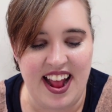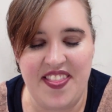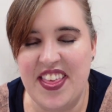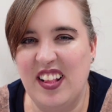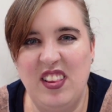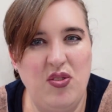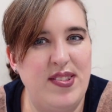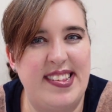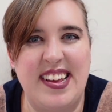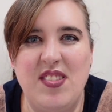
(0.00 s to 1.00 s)
and they'll
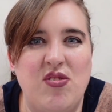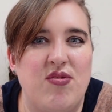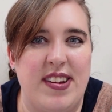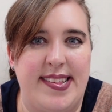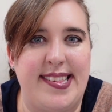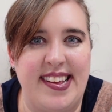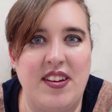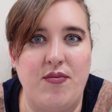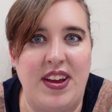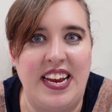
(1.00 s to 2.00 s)
lose interest
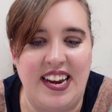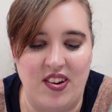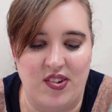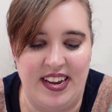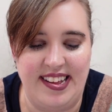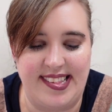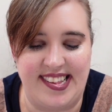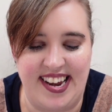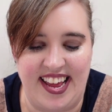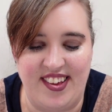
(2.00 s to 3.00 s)
in reading or
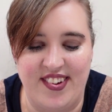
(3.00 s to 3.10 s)
listening,